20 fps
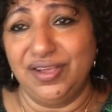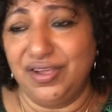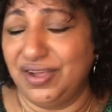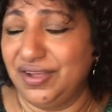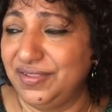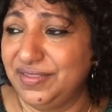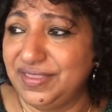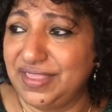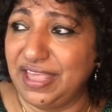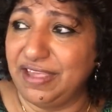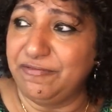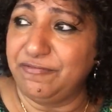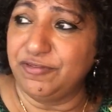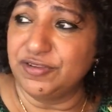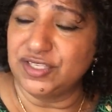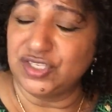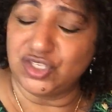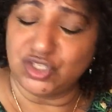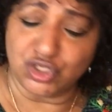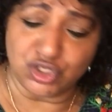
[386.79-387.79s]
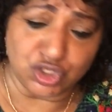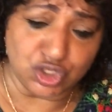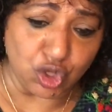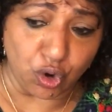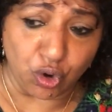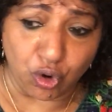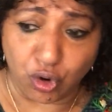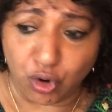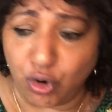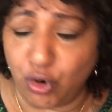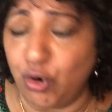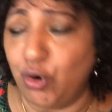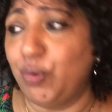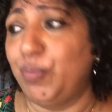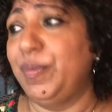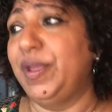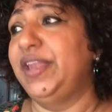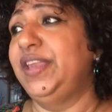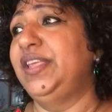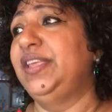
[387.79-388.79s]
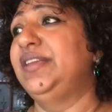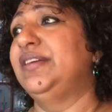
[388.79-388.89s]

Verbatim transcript: uh, there for so many